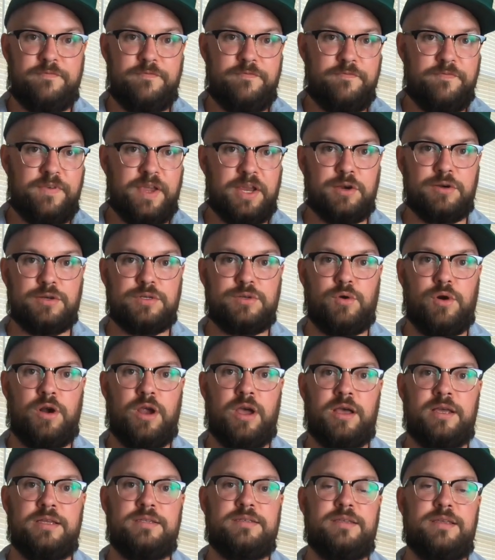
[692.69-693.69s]
fingers
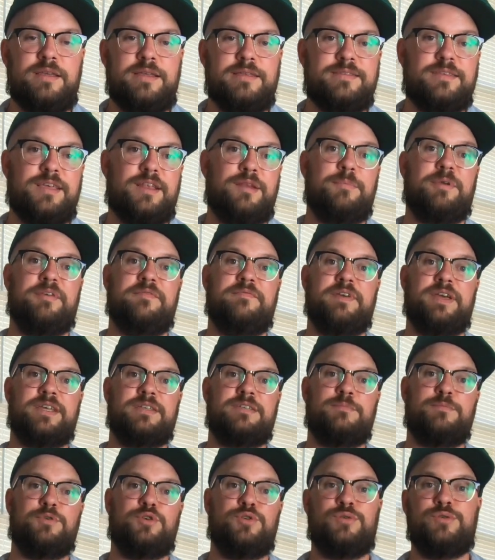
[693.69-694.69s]
crossed, it's gonna be
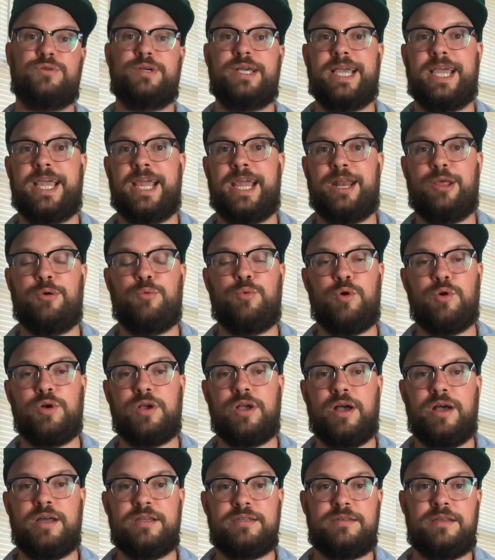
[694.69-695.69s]
fixable and it won't
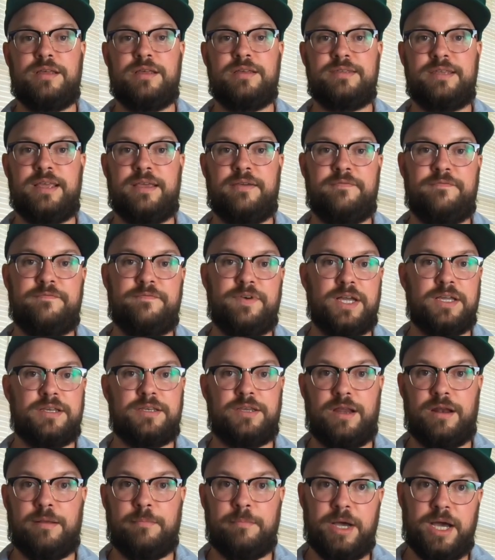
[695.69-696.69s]
cost us a fuck
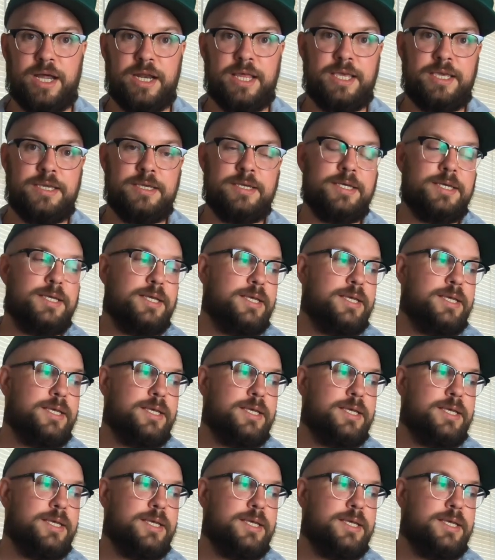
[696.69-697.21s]
ton of money.